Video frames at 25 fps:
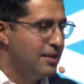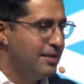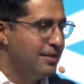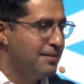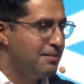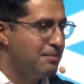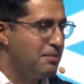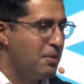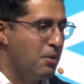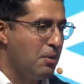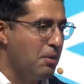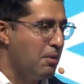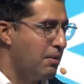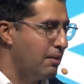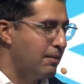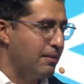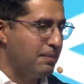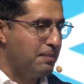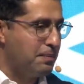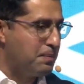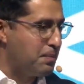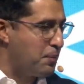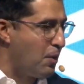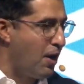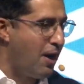more
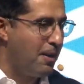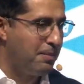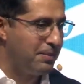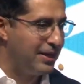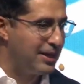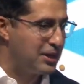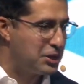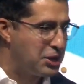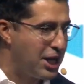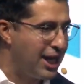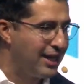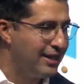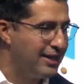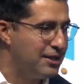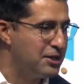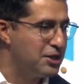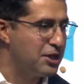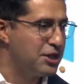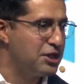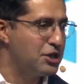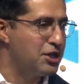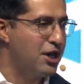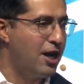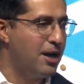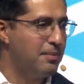probably challenging
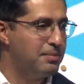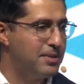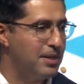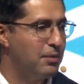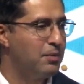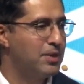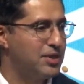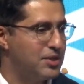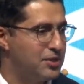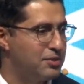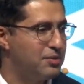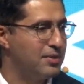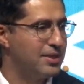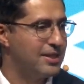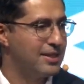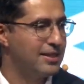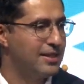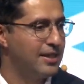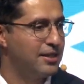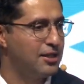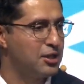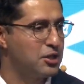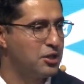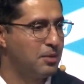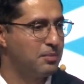job than what's written in
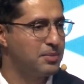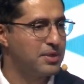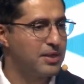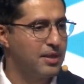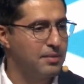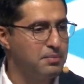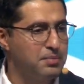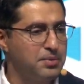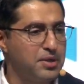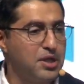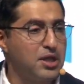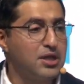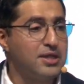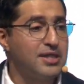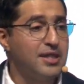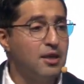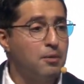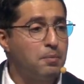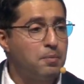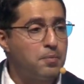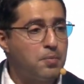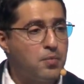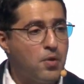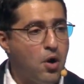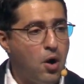the job script, because you
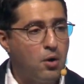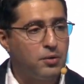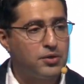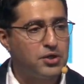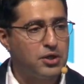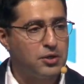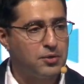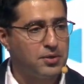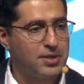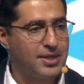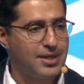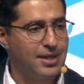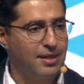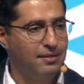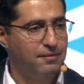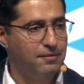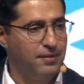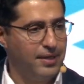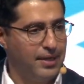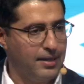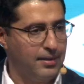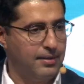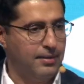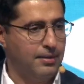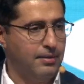brought yourself
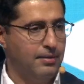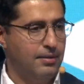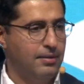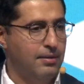in.